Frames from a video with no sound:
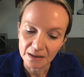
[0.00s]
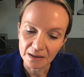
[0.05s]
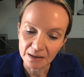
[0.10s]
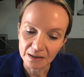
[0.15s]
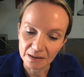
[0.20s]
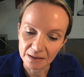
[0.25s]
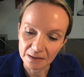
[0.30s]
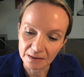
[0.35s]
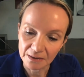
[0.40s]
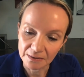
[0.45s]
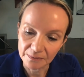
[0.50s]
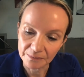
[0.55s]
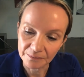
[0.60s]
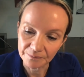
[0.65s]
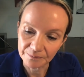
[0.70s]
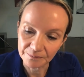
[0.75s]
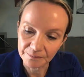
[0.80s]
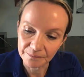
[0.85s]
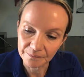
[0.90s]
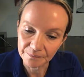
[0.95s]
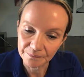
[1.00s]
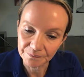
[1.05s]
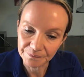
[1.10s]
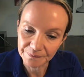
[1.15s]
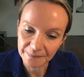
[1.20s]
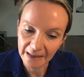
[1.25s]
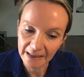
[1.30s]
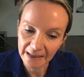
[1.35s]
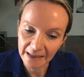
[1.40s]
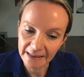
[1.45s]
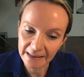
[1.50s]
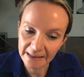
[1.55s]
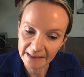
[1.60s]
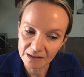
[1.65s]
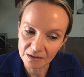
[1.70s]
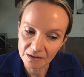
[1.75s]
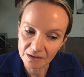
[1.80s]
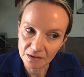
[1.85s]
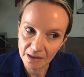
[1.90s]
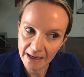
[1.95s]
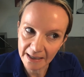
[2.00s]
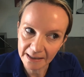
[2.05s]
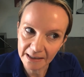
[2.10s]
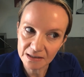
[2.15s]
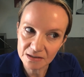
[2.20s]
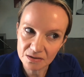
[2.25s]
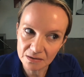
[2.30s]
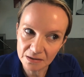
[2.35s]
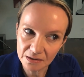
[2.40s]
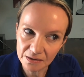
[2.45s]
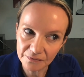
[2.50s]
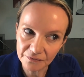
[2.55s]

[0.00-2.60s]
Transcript: And I get a lot